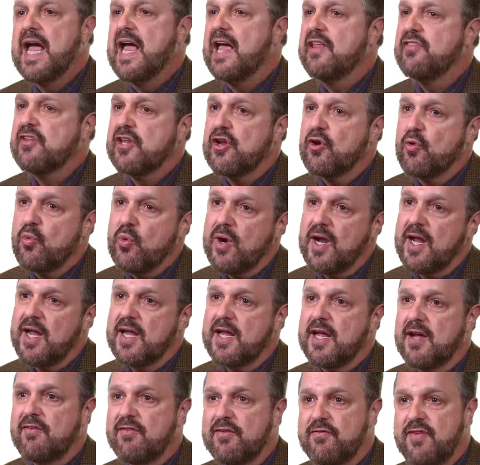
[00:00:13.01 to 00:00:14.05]
and the array
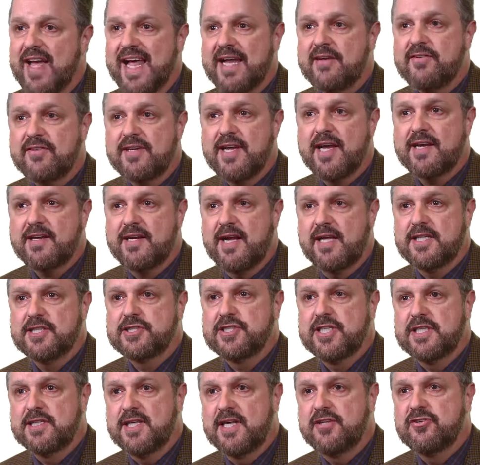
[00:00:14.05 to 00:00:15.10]
of advanced
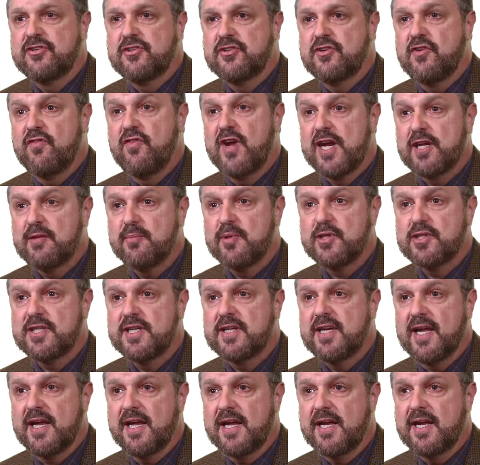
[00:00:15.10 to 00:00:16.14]
technology lenses available
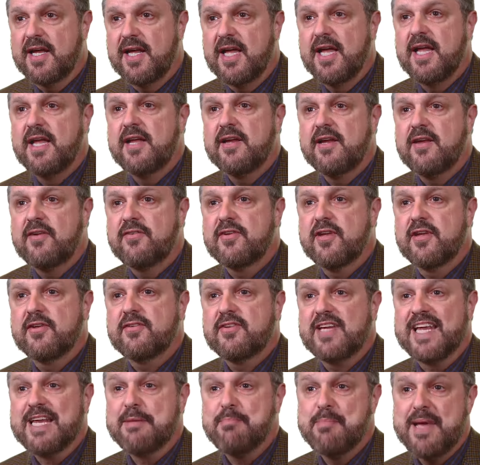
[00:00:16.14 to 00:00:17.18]
today gives us,
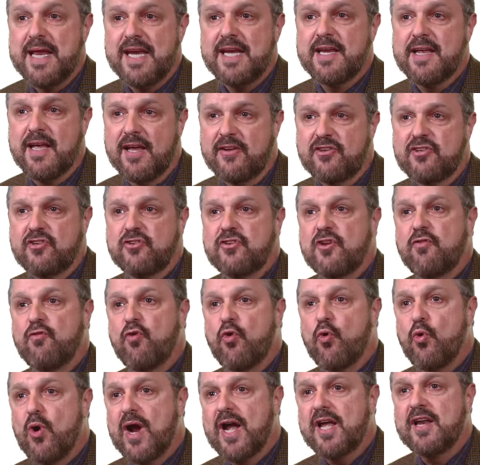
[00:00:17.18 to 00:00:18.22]
in many cases, a
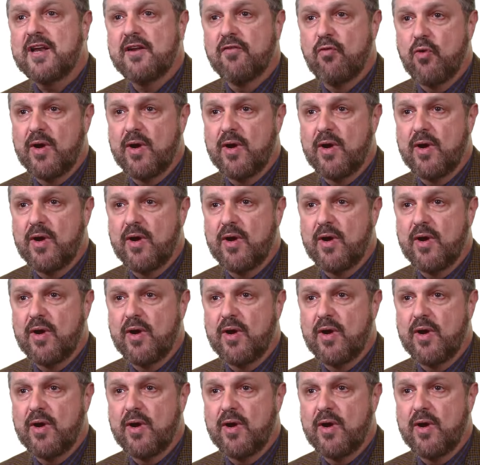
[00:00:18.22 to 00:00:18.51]
variety of